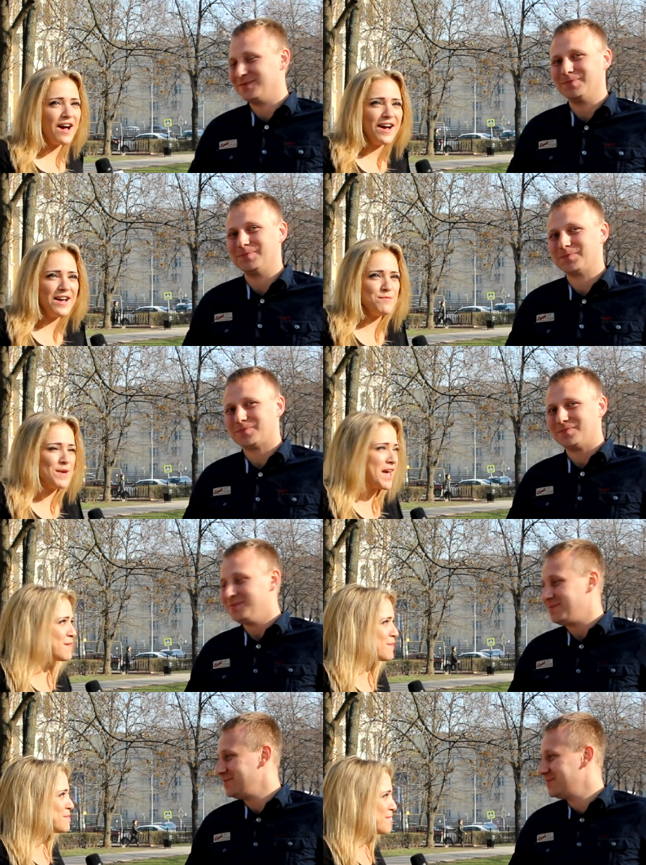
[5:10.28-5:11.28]
Speaker 1: uh, it
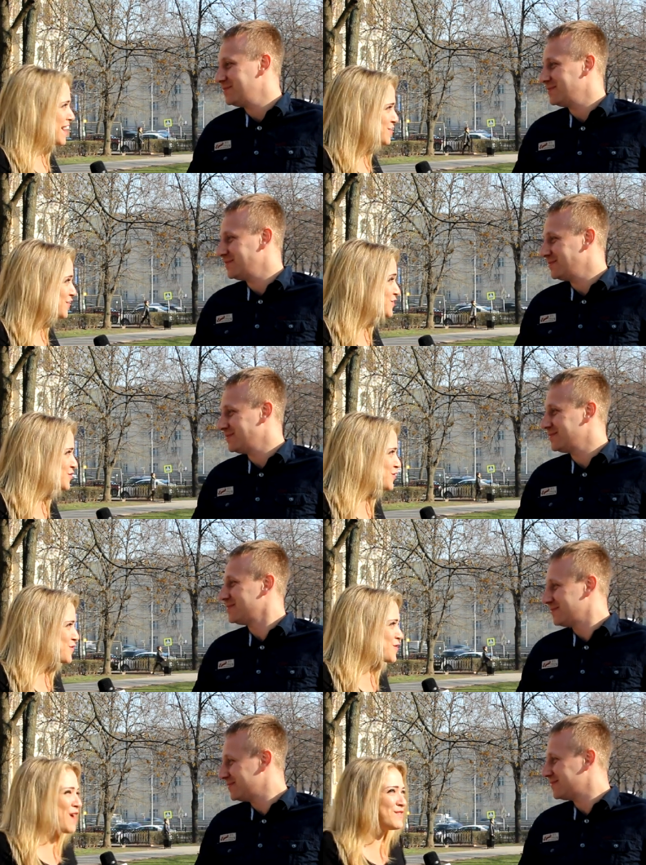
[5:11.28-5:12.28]
became my message
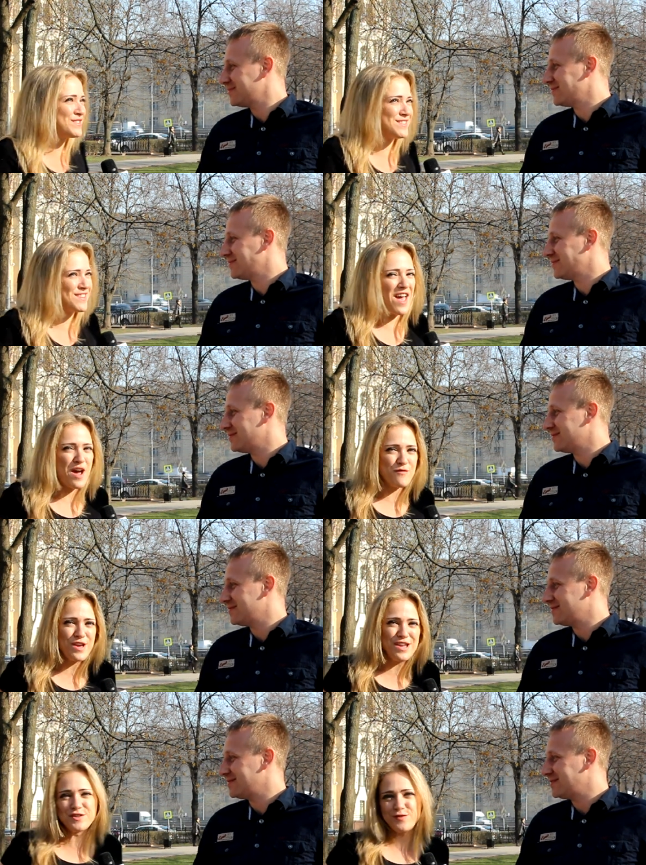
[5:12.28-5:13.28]
throughout
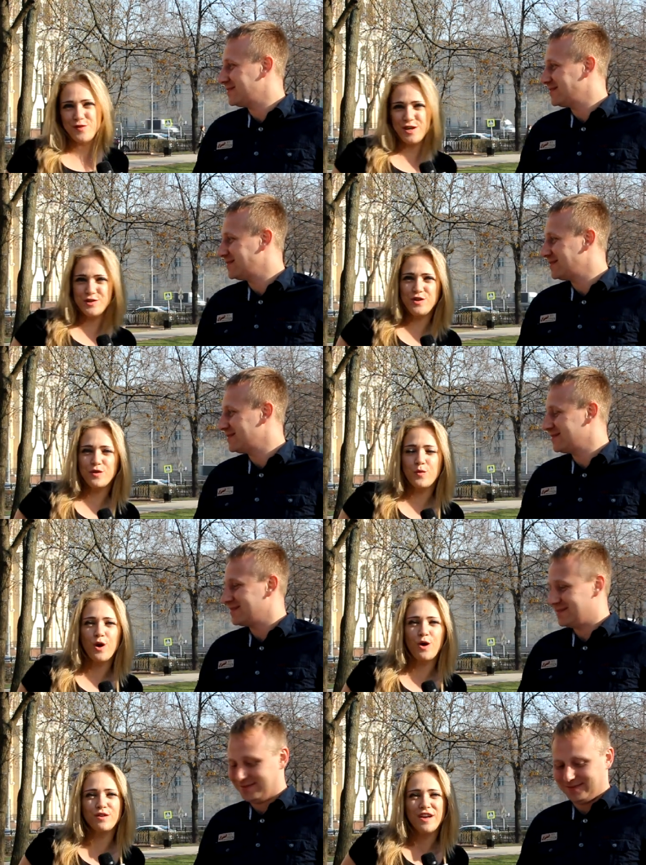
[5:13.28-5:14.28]
every interview I do in the
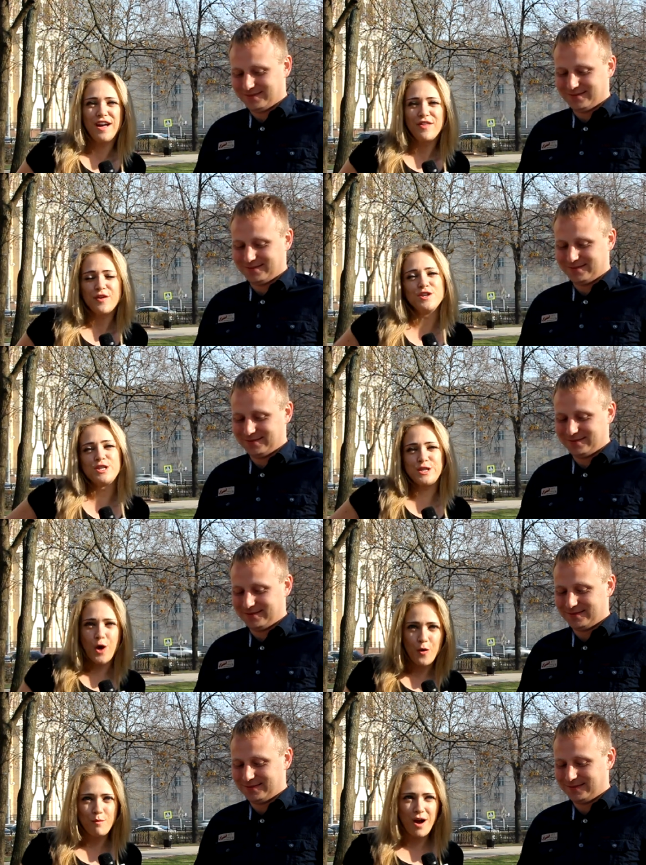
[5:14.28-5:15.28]
world. There is
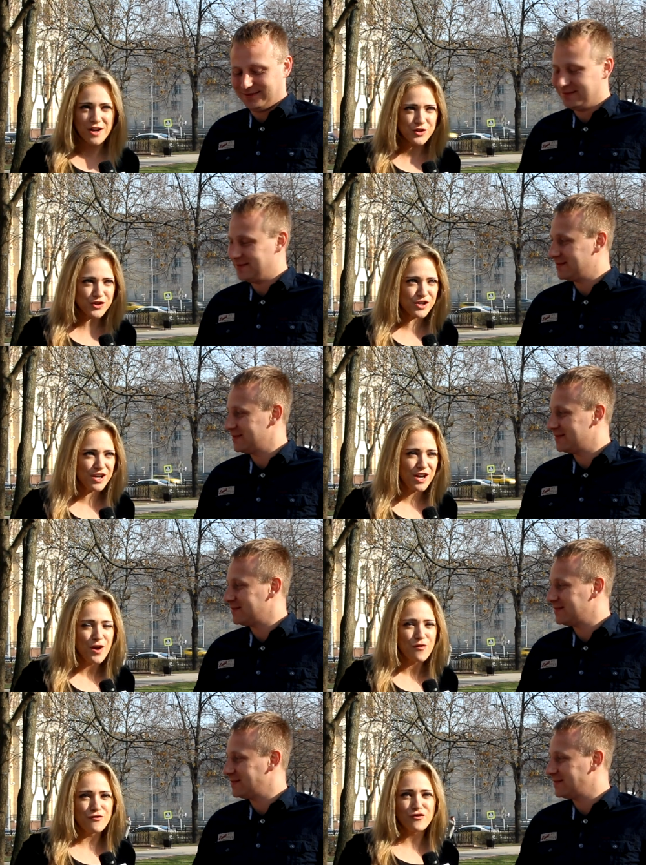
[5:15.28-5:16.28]
so much
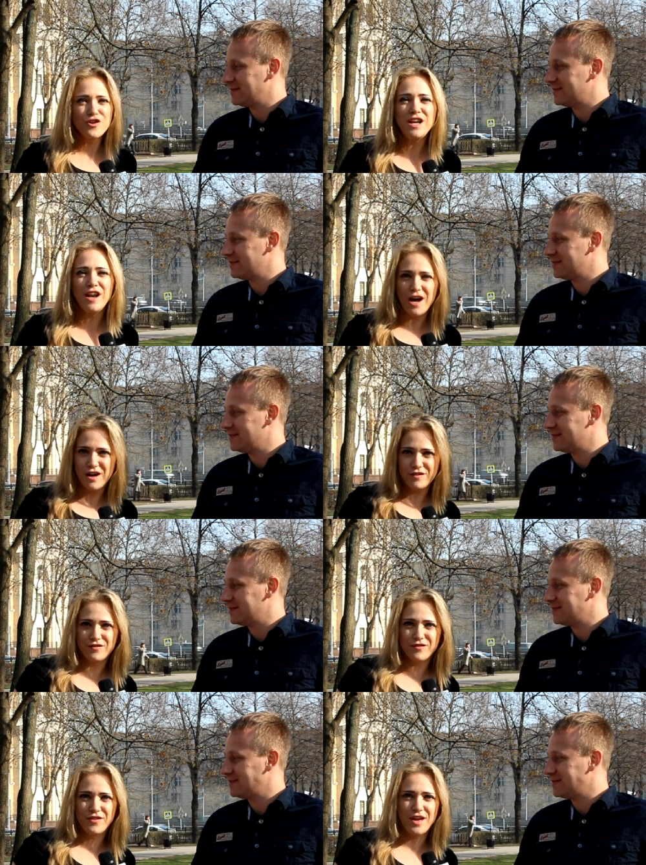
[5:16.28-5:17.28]
free love
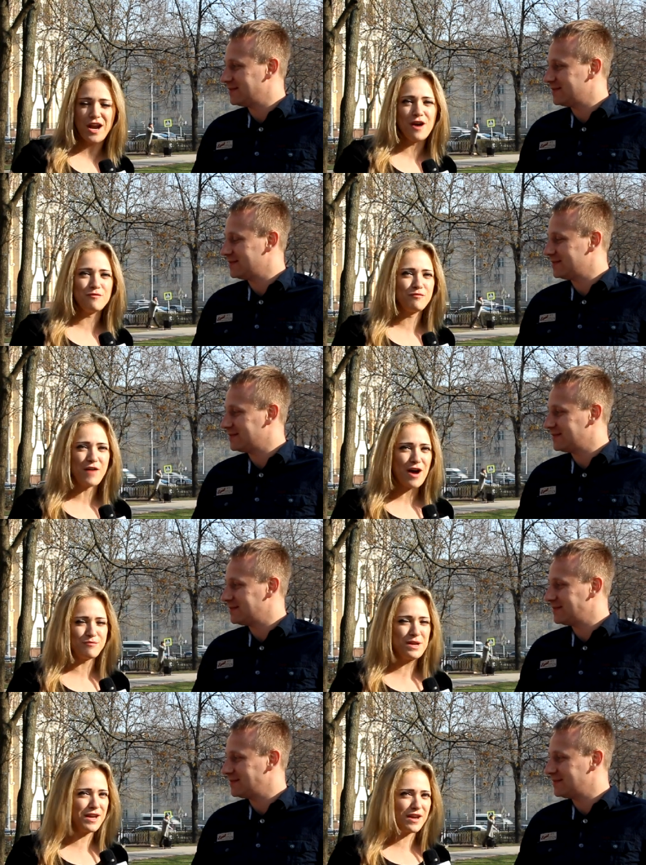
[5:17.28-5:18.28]
that I'm,
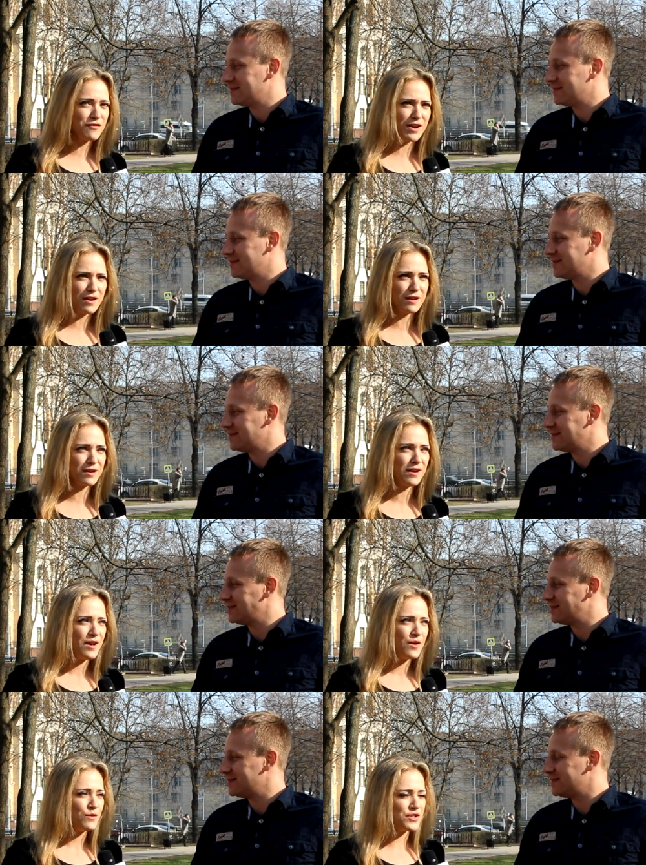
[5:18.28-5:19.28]
I've been given,
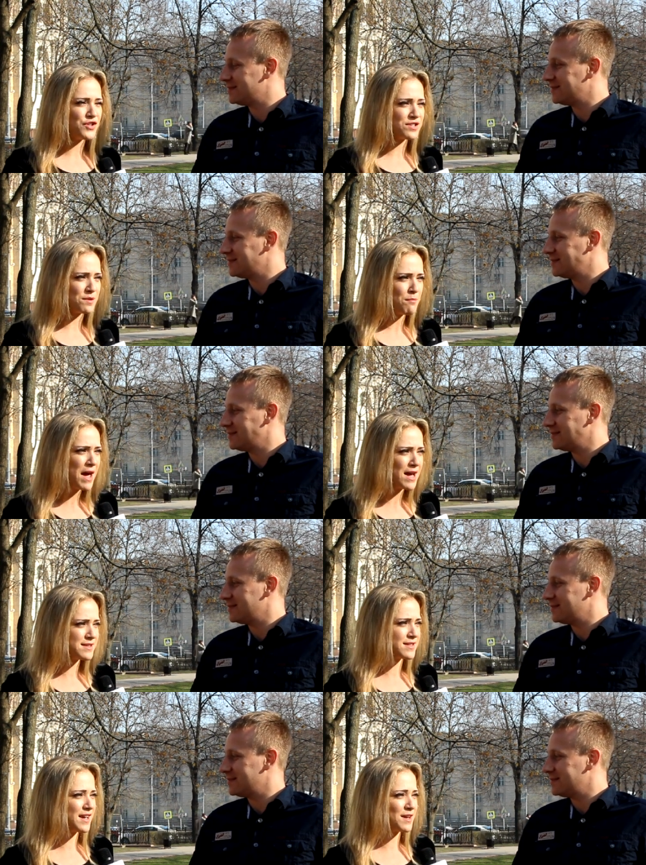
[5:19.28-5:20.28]
which is
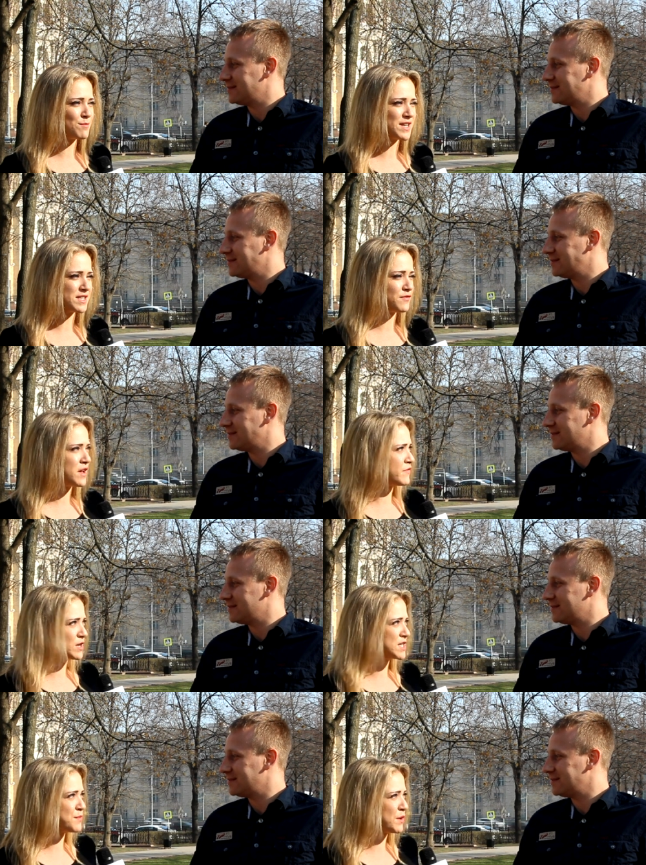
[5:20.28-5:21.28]
amazing because I've
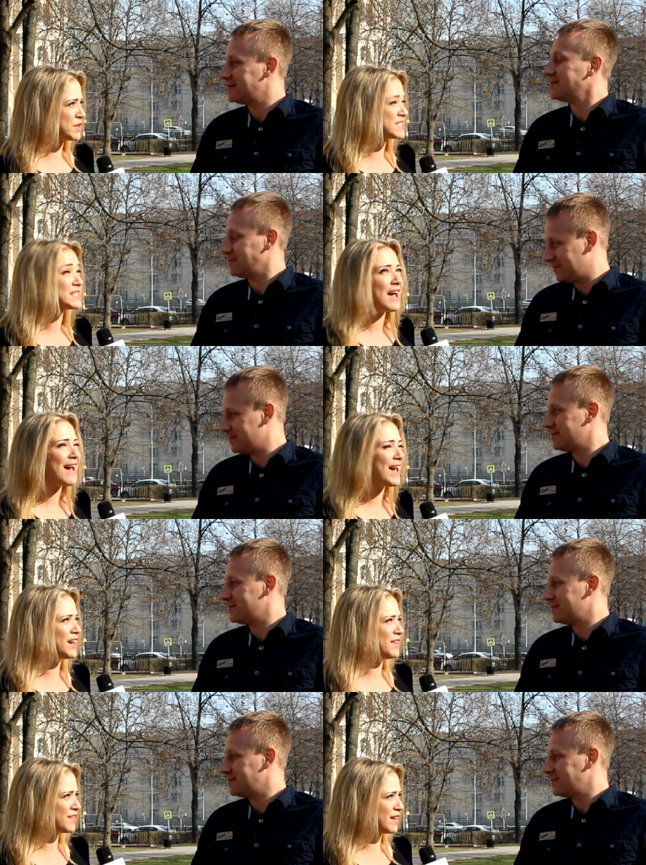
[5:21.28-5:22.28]
never experienced
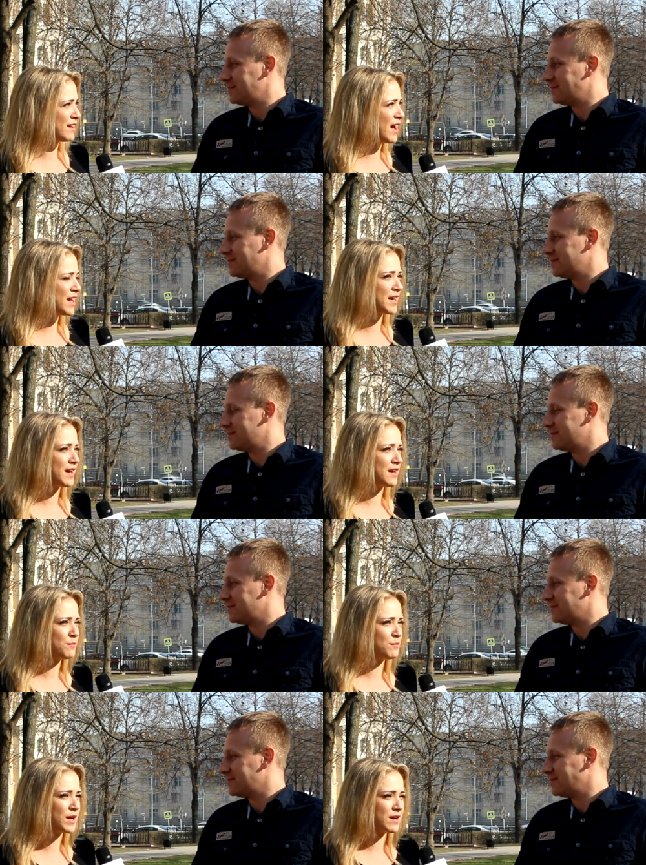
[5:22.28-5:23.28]
anything like it.
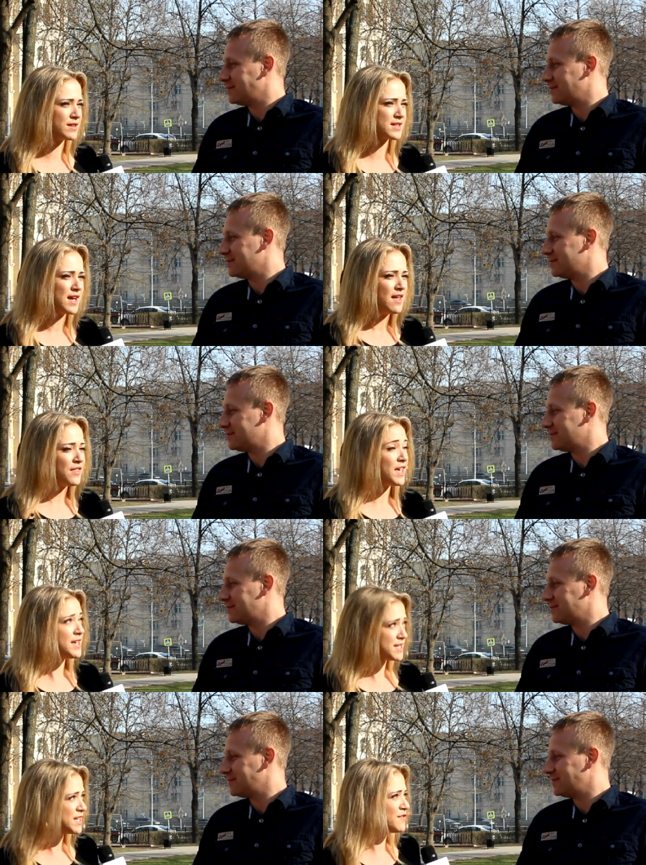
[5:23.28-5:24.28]
Because the
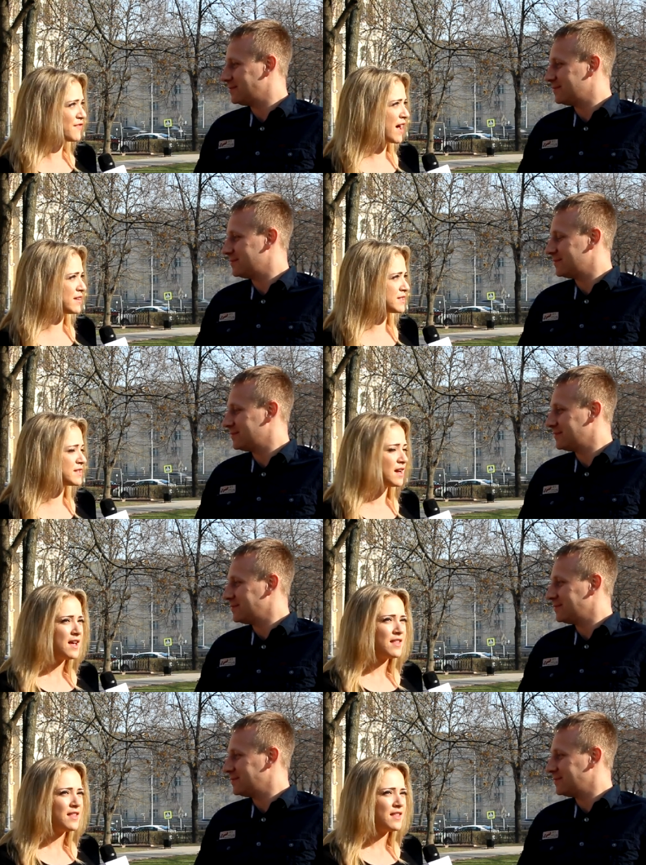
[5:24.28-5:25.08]
ESC fans,